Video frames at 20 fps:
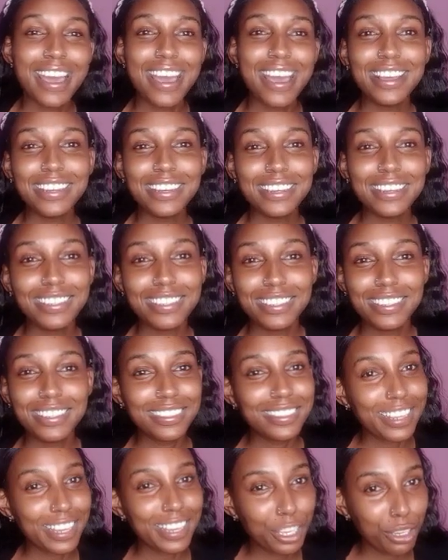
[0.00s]
and
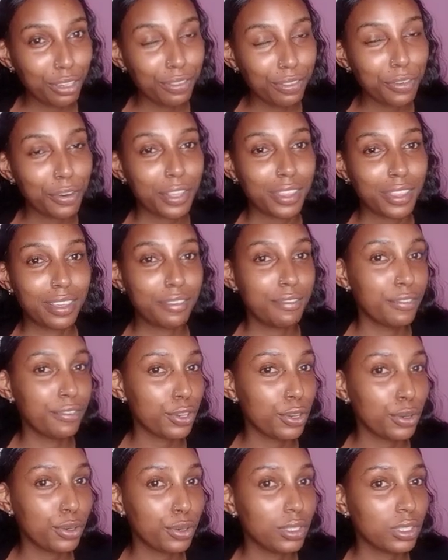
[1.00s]
thank you for the
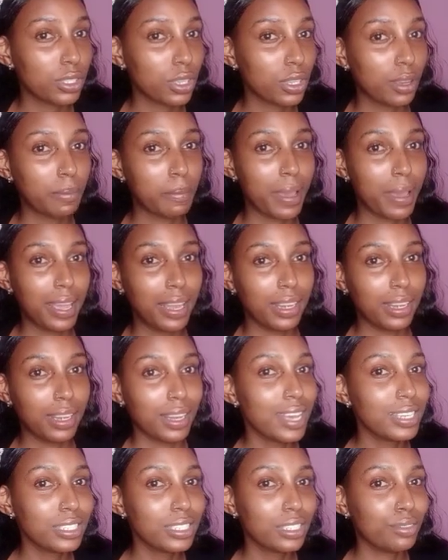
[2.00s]
views on my
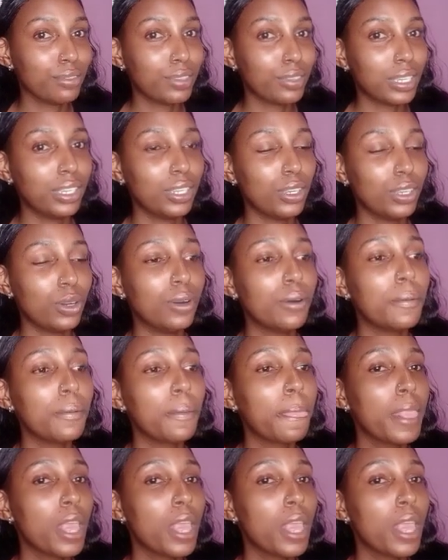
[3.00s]
last video.